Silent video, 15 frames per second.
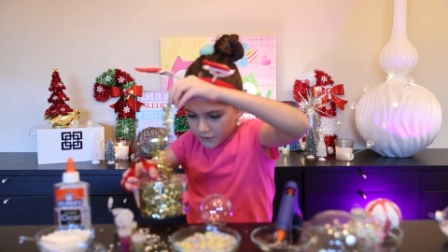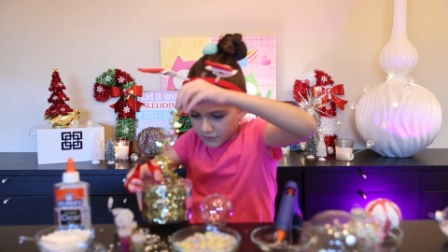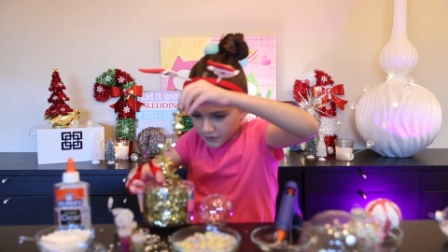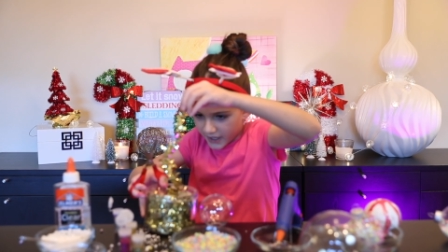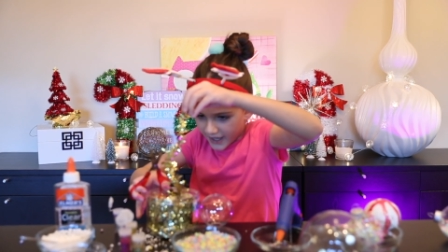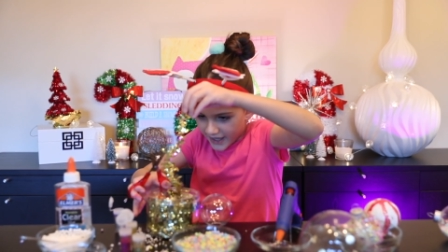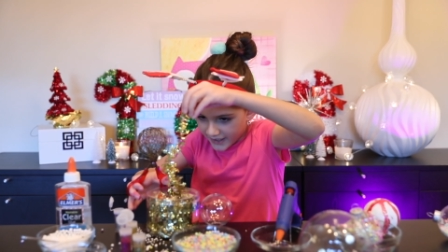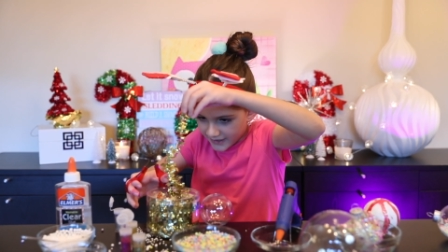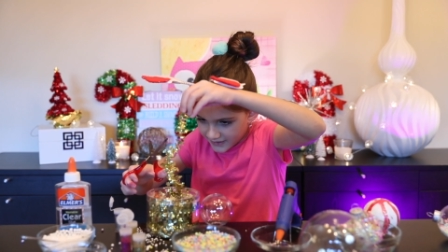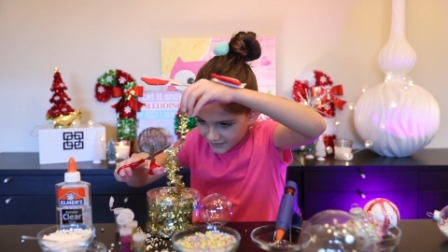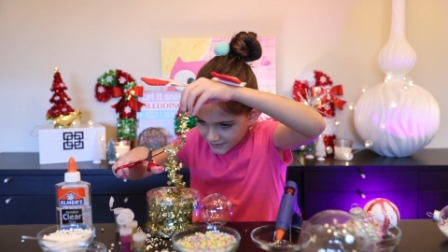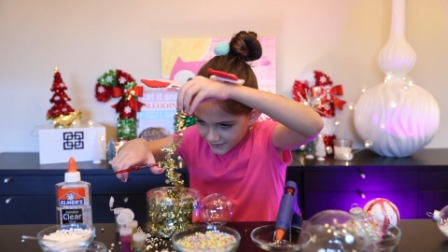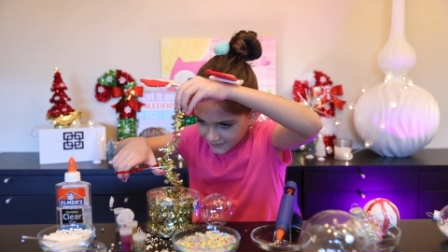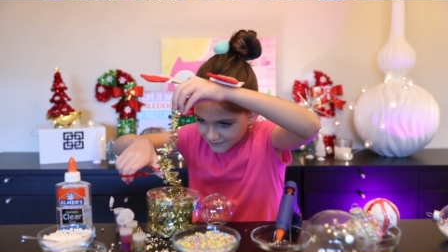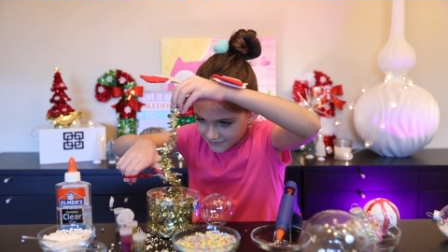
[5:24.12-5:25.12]
you
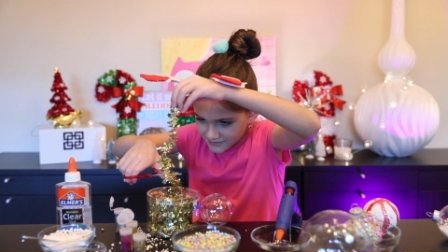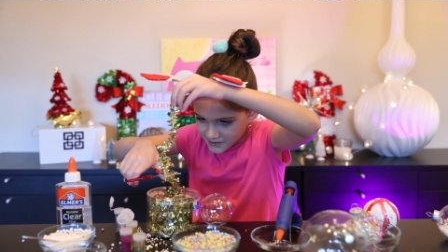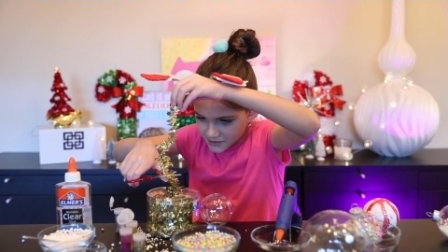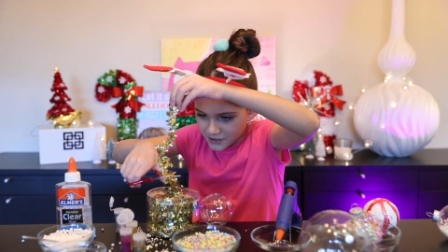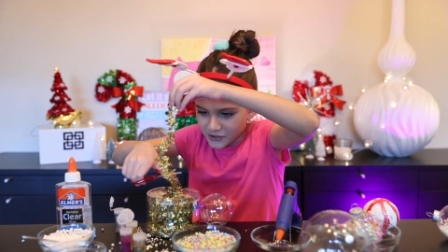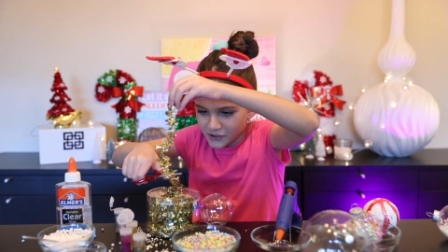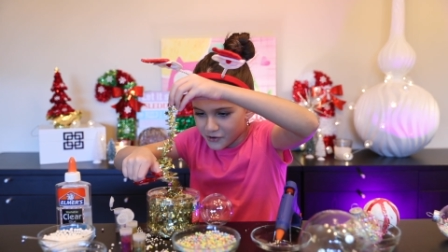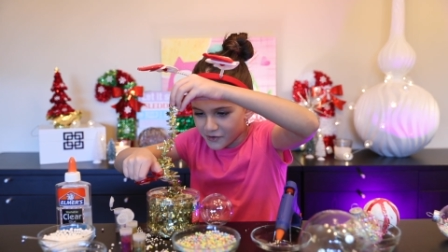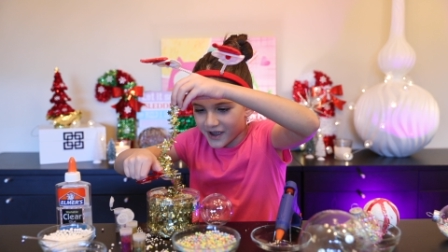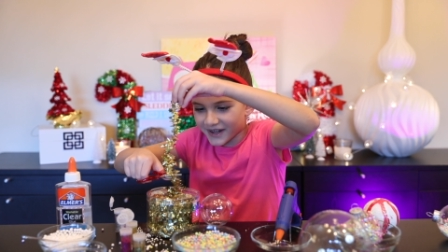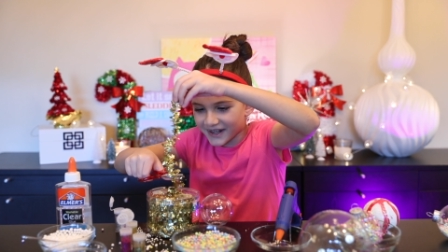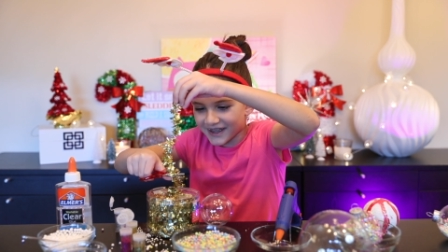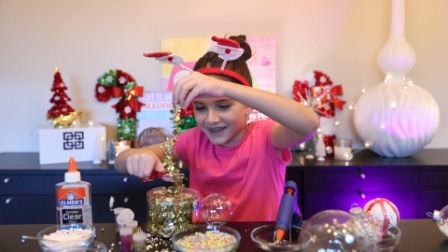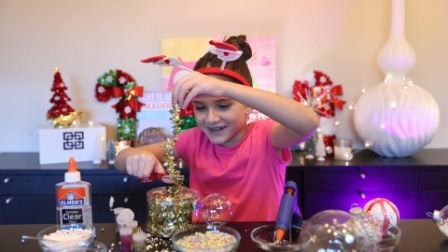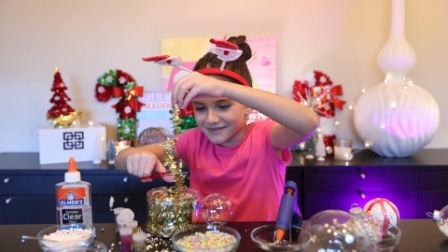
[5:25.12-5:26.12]
guys so you know how to
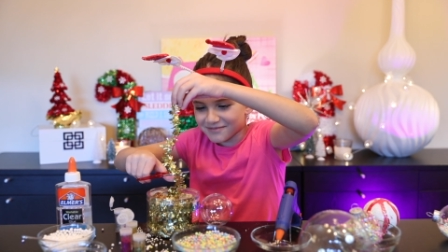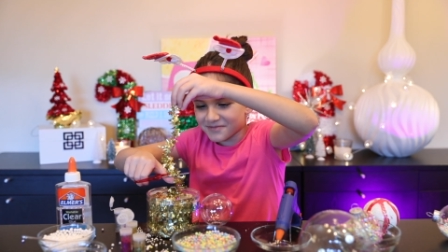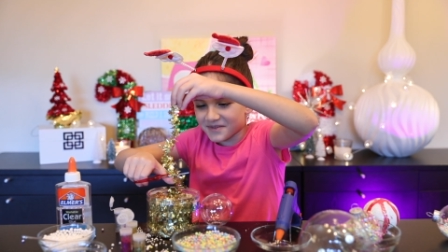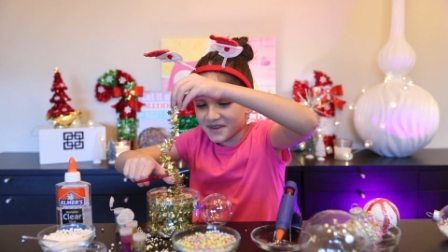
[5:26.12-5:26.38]
cut.